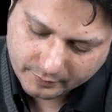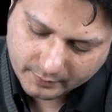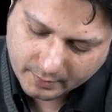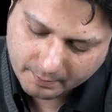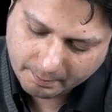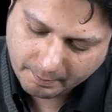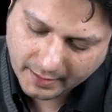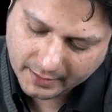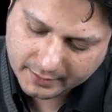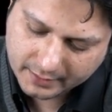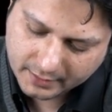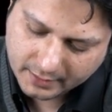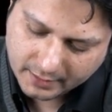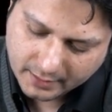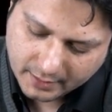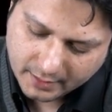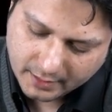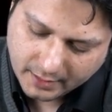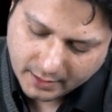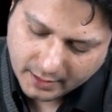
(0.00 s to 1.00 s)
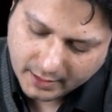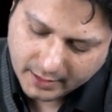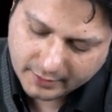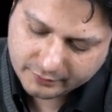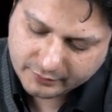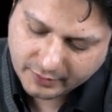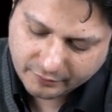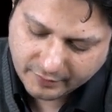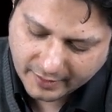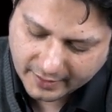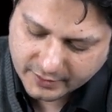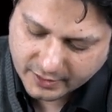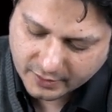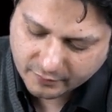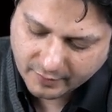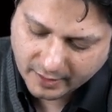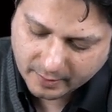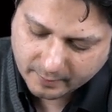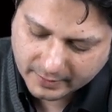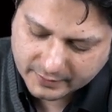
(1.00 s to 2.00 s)
But if the fracture
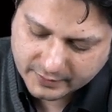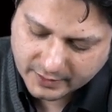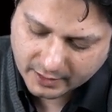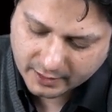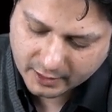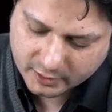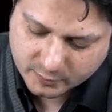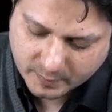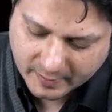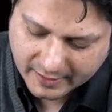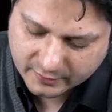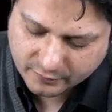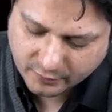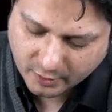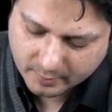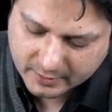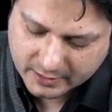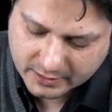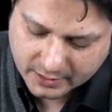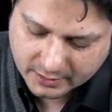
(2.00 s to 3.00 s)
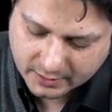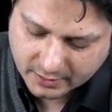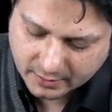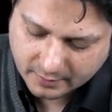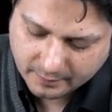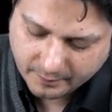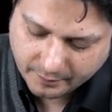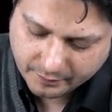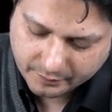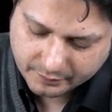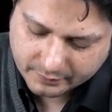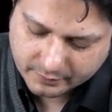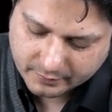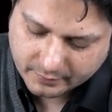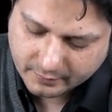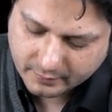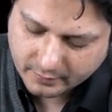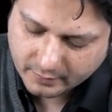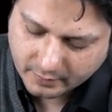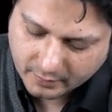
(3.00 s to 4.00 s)
fragments are displaced from each other,
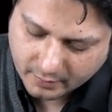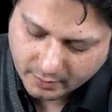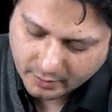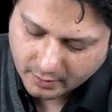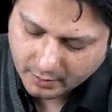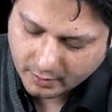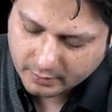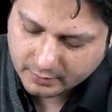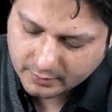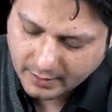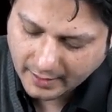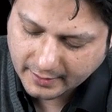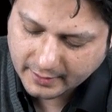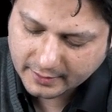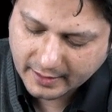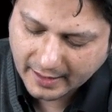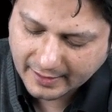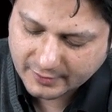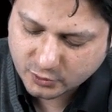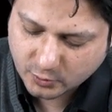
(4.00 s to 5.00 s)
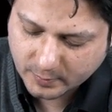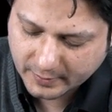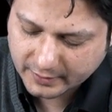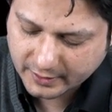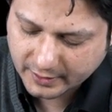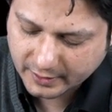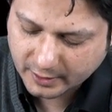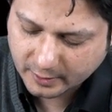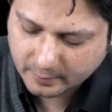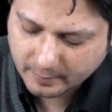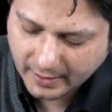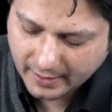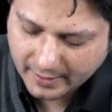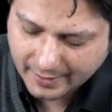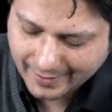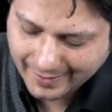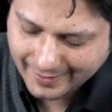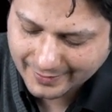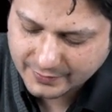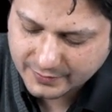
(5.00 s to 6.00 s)
then it has to be treated by
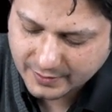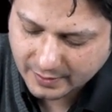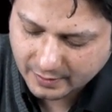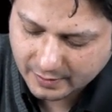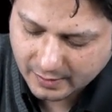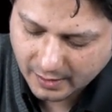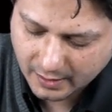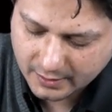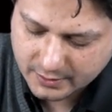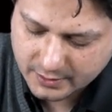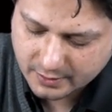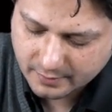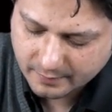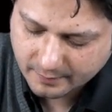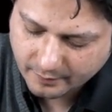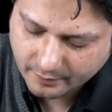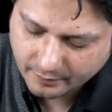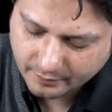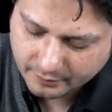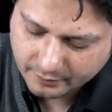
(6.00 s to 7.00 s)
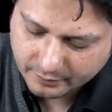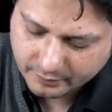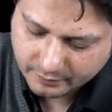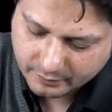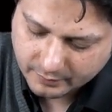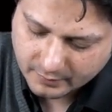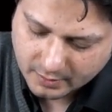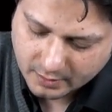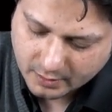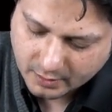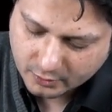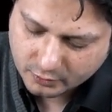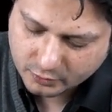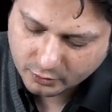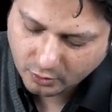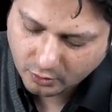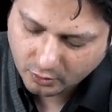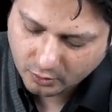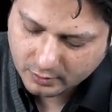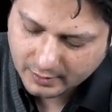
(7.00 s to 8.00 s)
encerclage.
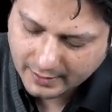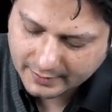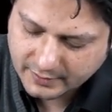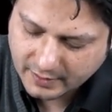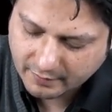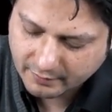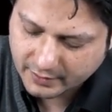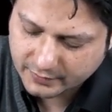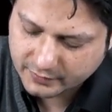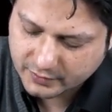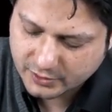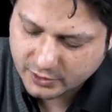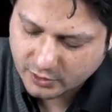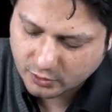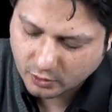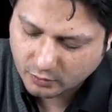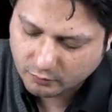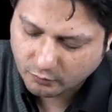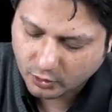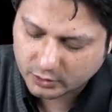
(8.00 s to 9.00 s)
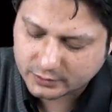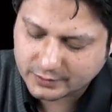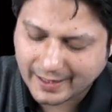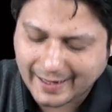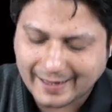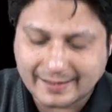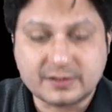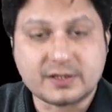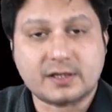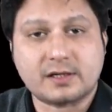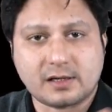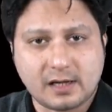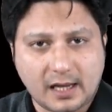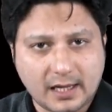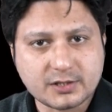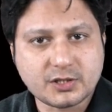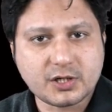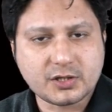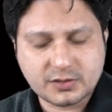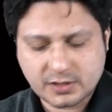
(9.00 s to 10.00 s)
So let's have a discussion on what the
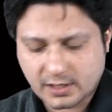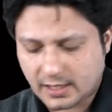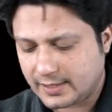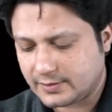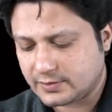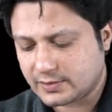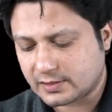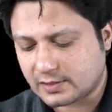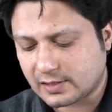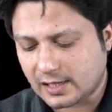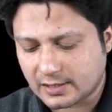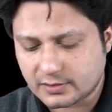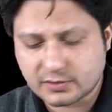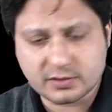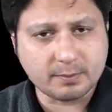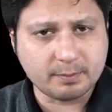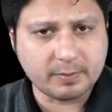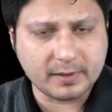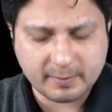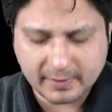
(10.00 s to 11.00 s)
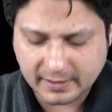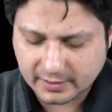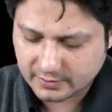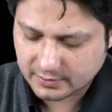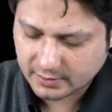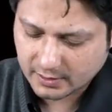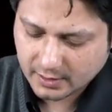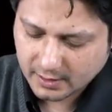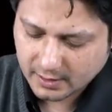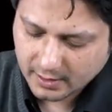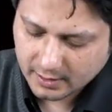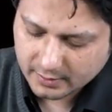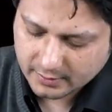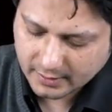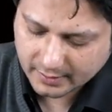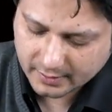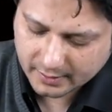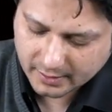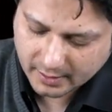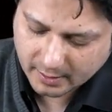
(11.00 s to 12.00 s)
encerclage is. Encerclage simply means
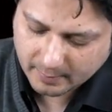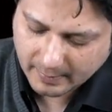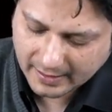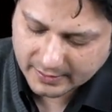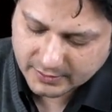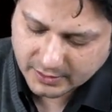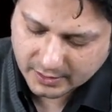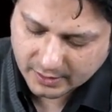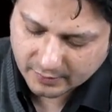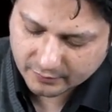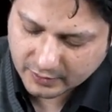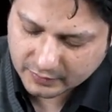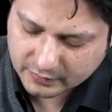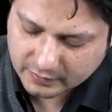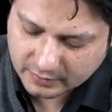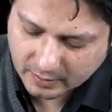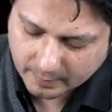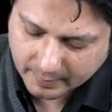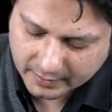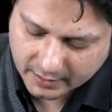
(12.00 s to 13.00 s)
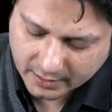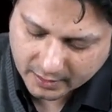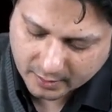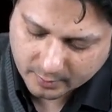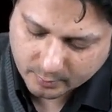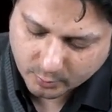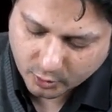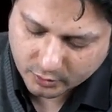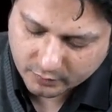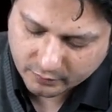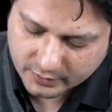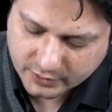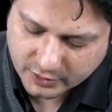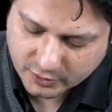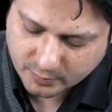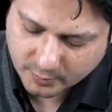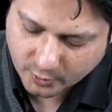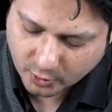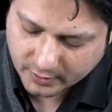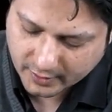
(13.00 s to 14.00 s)
that imagine if this is a patellar bone which
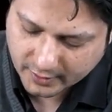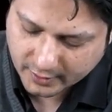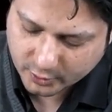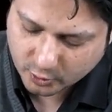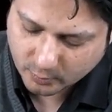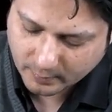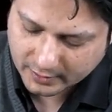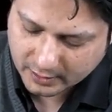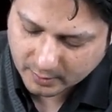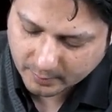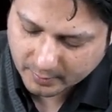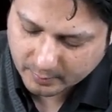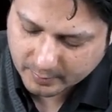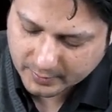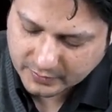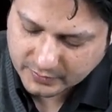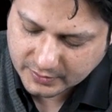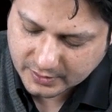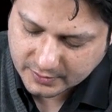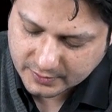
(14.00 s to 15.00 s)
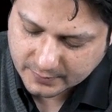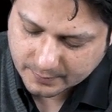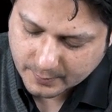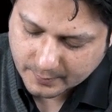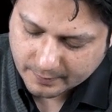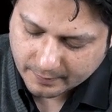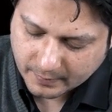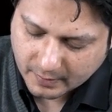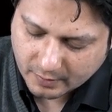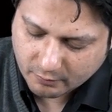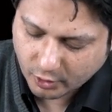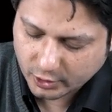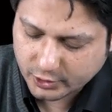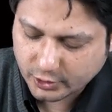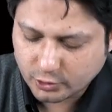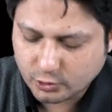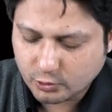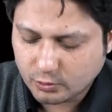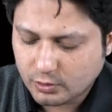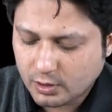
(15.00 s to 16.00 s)
is broken into multiple pieces. What
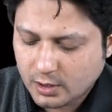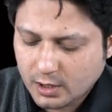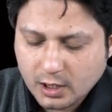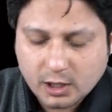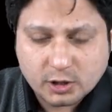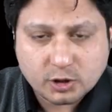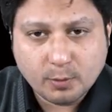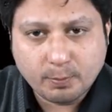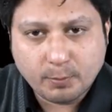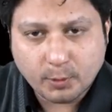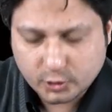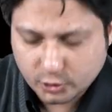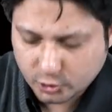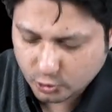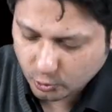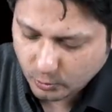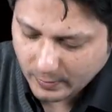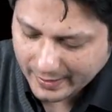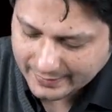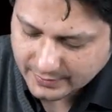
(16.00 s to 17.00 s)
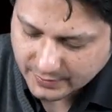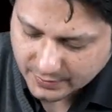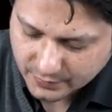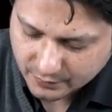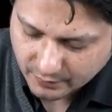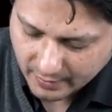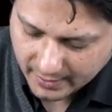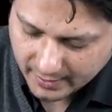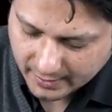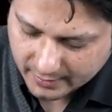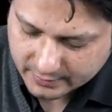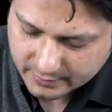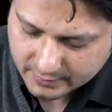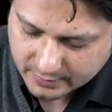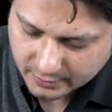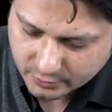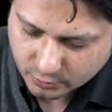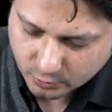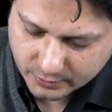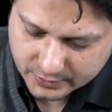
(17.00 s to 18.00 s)
you do, you put two SS wires,
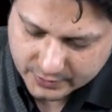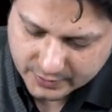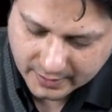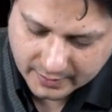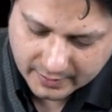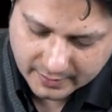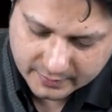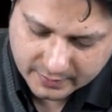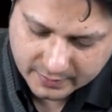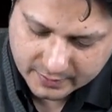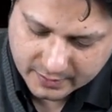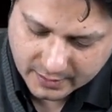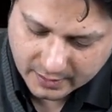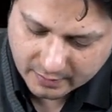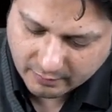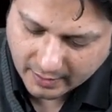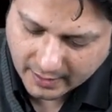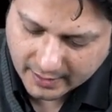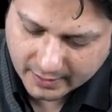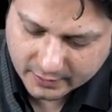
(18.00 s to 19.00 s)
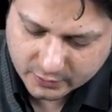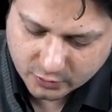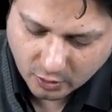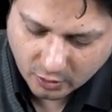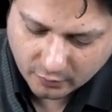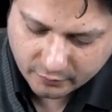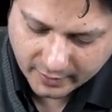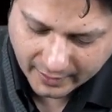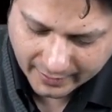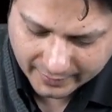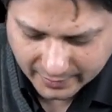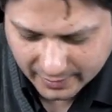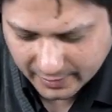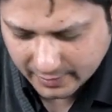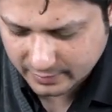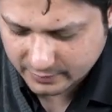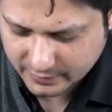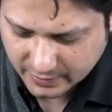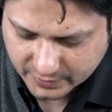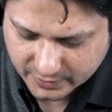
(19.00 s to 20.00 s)
the two stainless steel wires of
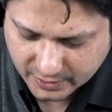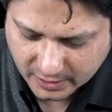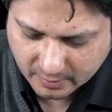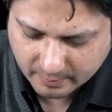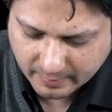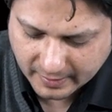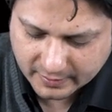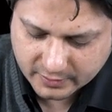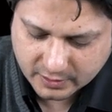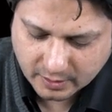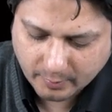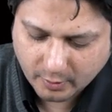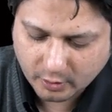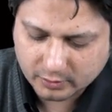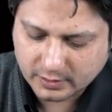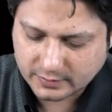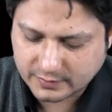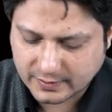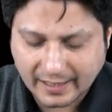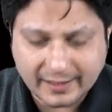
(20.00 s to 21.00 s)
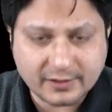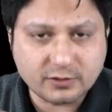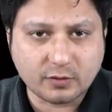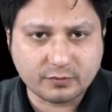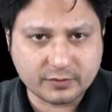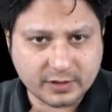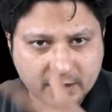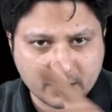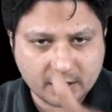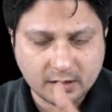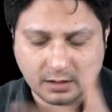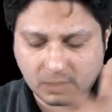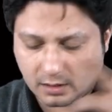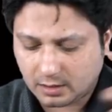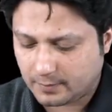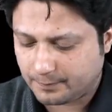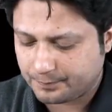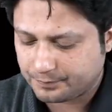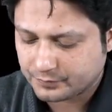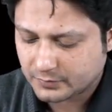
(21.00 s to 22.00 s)
18-16 based upon the size of the
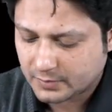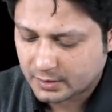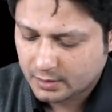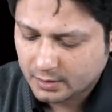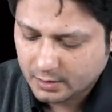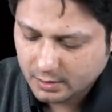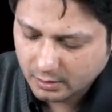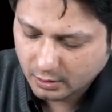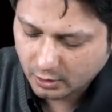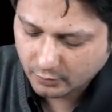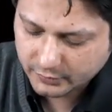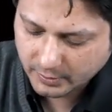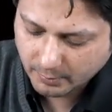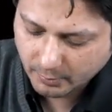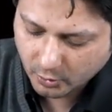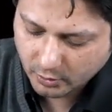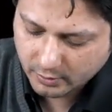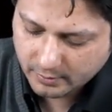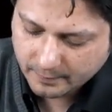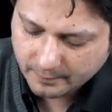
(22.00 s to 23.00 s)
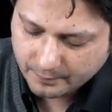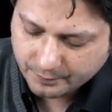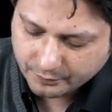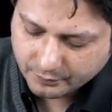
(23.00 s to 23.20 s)
bone.